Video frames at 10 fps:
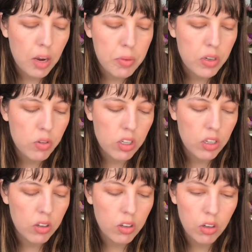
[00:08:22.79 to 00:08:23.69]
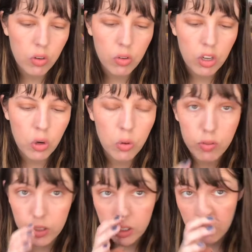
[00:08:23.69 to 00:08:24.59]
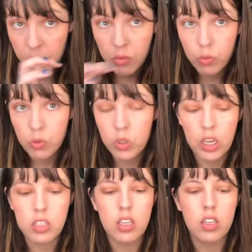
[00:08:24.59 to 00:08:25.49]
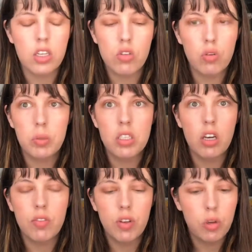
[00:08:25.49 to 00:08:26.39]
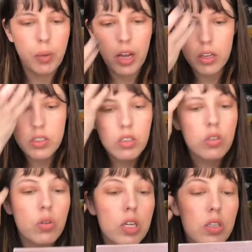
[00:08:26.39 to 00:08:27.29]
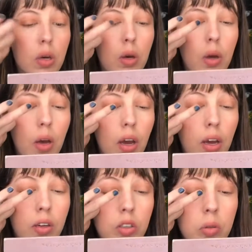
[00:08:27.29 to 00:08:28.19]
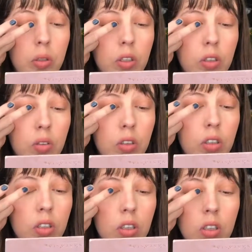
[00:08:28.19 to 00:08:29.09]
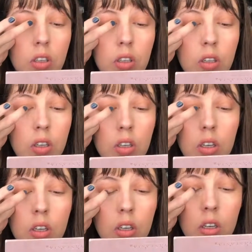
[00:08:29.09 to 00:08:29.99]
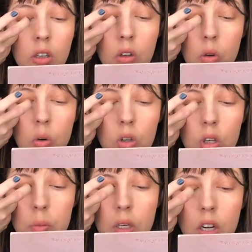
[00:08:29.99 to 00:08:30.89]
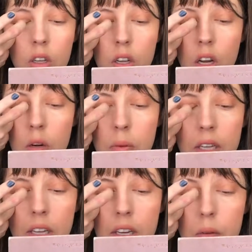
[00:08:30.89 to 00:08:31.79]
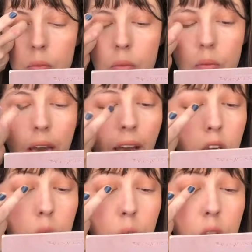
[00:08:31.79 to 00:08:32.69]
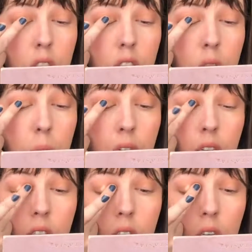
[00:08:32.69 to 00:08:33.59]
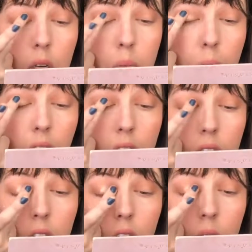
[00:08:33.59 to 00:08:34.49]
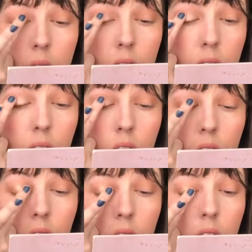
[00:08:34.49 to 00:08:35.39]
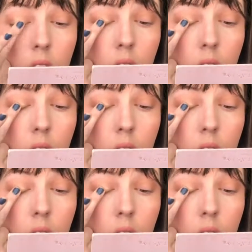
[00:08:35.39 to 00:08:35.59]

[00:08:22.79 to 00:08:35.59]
I've been using, you know, equivalent shades like this from a ton of other palettes to do this. And just putting this right on the inner corner, but on my like actual lid space, patting it on with my finger.